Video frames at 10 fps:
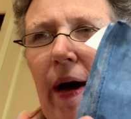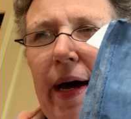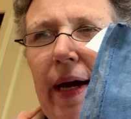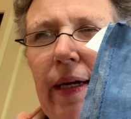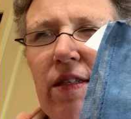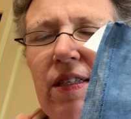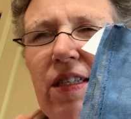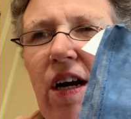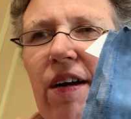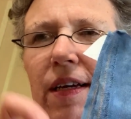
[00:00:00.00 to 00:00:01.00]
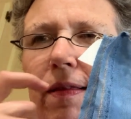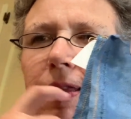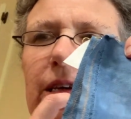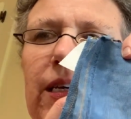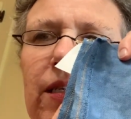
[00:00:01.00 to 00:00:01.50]
I started
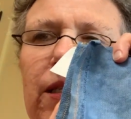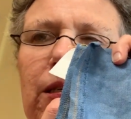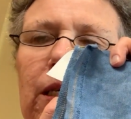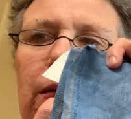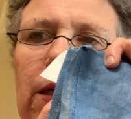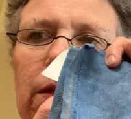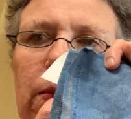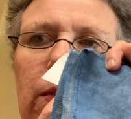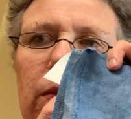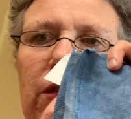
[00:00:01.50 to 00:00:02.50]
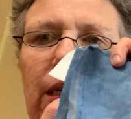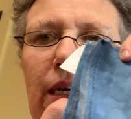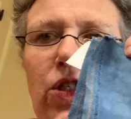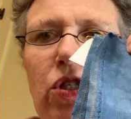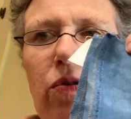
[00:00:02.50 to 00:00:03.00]
this. I think I
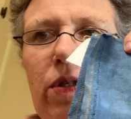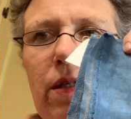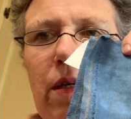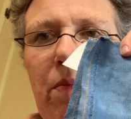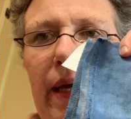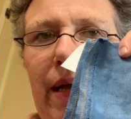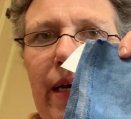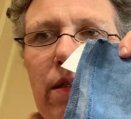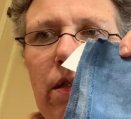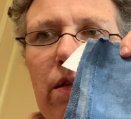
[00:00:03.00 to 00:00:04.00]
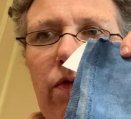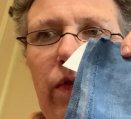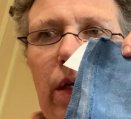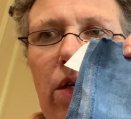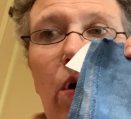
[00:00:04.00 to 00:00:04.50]
showed this in my last,
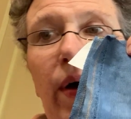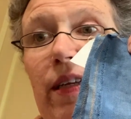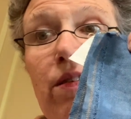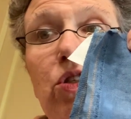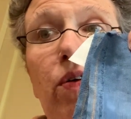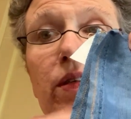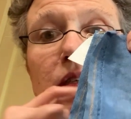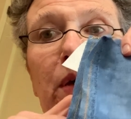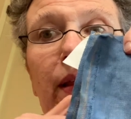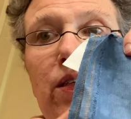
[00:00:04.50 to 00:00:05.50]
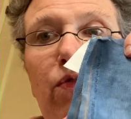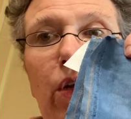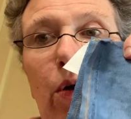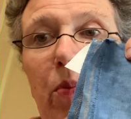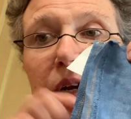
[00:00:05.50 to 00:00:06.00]
no, I didn't show this in my last
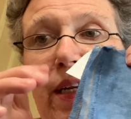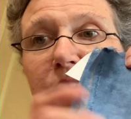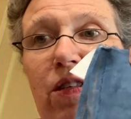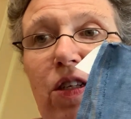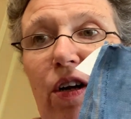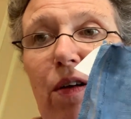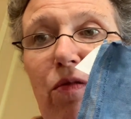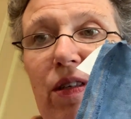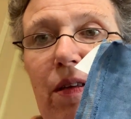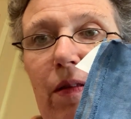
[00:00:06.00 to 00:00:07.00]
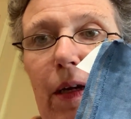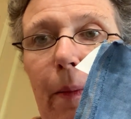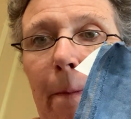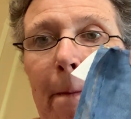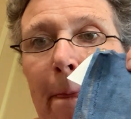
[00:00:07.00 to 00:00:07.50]
video, but I did start it recently,
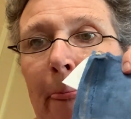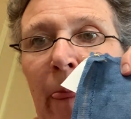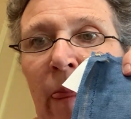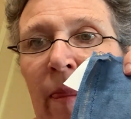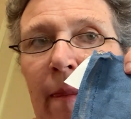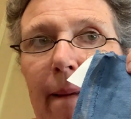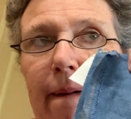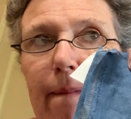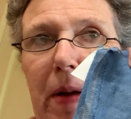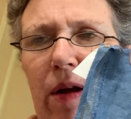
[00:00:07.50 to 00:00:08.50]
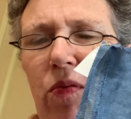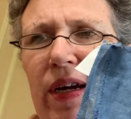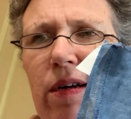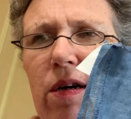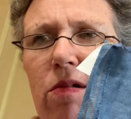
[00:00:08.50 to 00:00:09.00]
about a
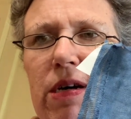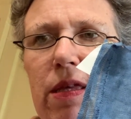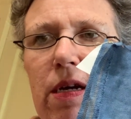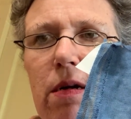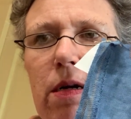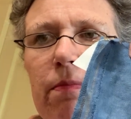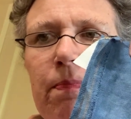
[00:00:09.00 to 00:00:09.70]
week ago, I think.